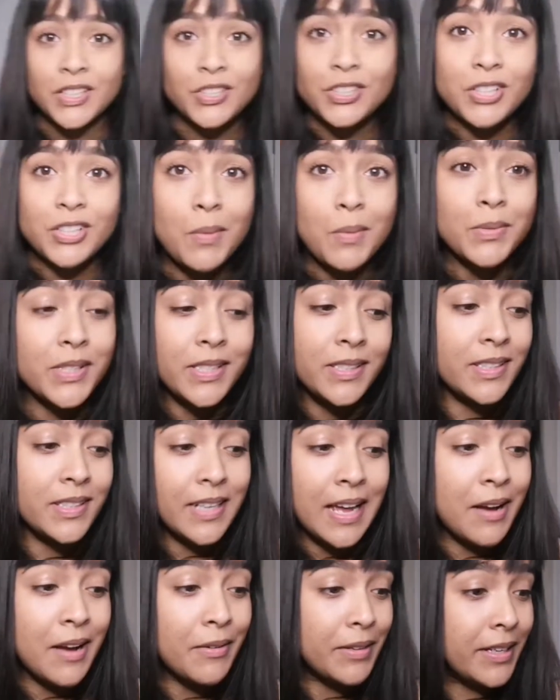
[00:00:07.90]
just comes in and
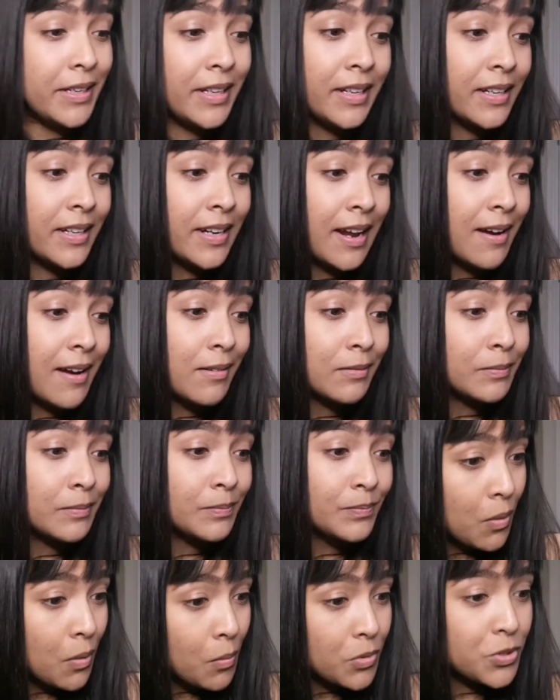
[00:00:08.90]
out and in and out.
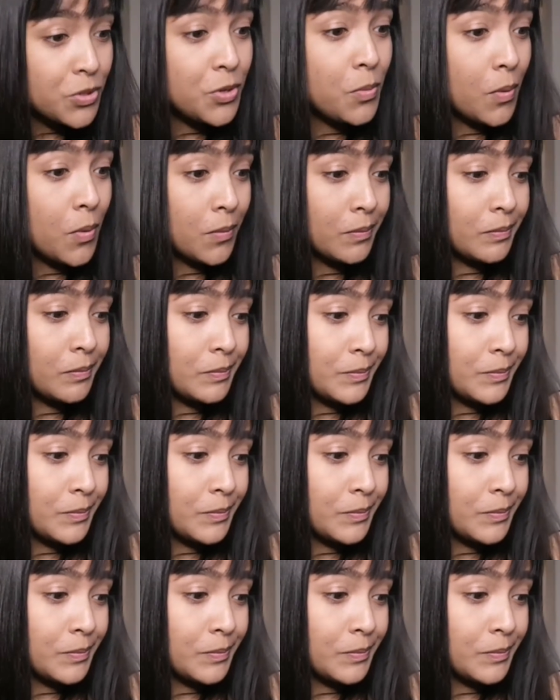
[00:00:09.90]
What do you want?